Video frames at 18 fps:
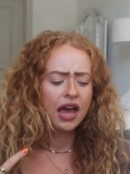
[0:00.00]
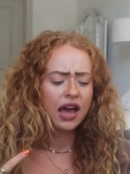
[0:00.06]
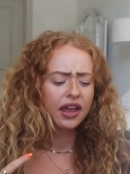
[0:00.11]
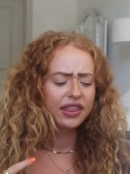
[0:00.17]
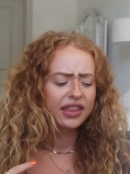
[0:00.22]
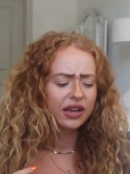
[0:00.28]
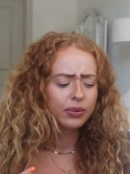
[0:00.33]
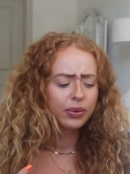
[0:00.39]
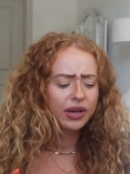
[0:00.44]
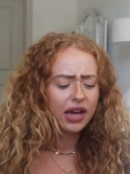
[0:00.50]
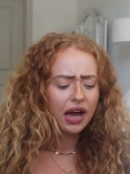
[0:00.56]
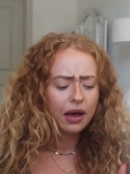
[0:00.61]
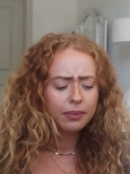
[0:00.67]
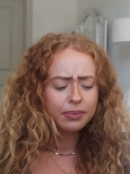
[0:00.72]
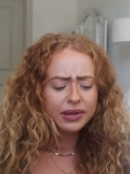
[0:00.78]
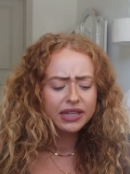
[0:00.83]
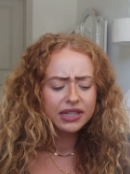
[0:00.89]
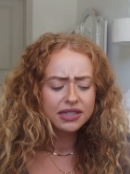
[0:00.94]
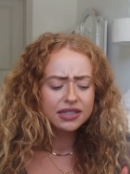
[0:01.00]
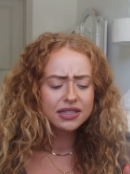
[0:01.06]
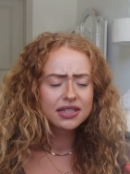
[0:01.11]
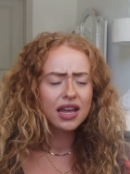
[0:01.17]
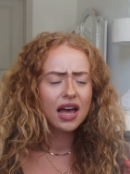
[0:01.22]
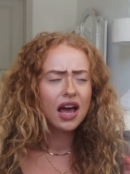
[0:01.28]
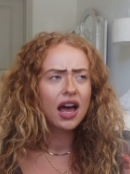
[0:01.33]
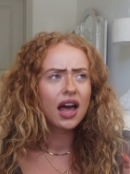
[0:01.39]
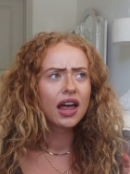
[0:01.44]
I think we got
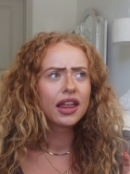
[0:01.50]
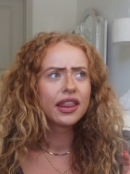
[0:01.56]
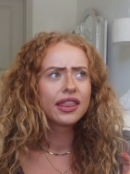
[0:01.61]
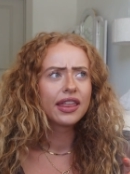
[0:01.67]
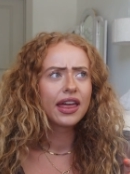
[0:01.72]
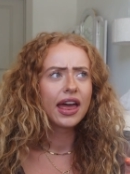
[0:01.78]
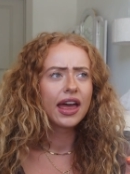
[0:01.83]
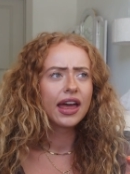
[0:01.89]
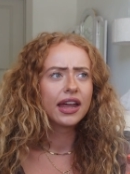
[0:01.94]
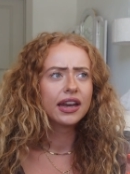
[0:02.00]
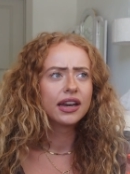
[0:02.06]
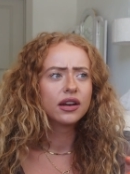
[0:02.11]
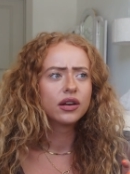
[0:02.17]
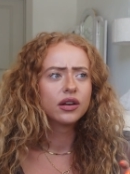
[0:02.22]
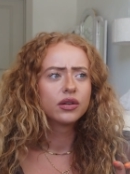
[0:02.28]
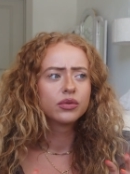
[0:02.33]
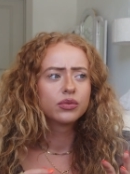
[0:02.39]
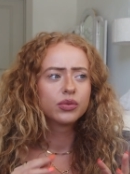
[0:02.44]
pizza, then